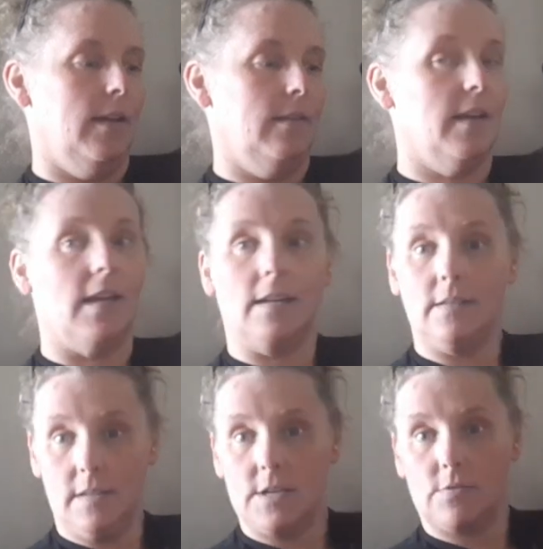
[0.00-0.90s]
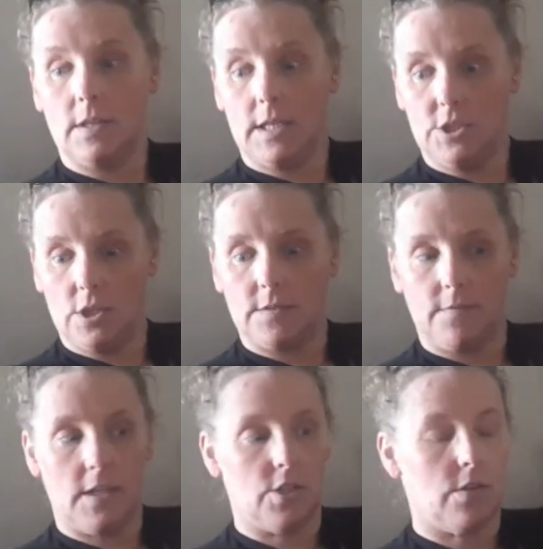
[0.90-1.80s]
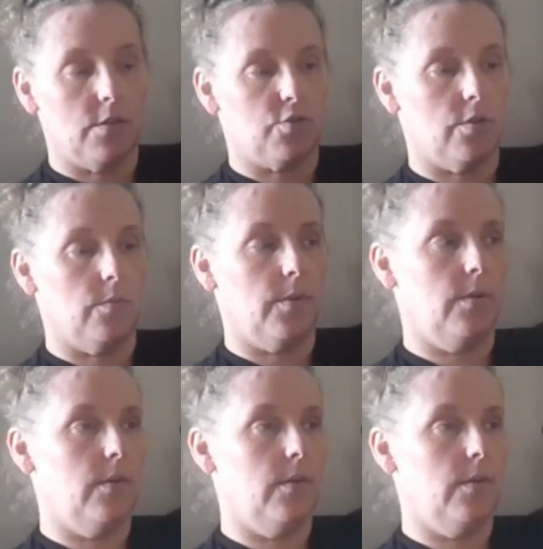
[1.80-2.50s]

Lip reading: Like, literally just finished the troop.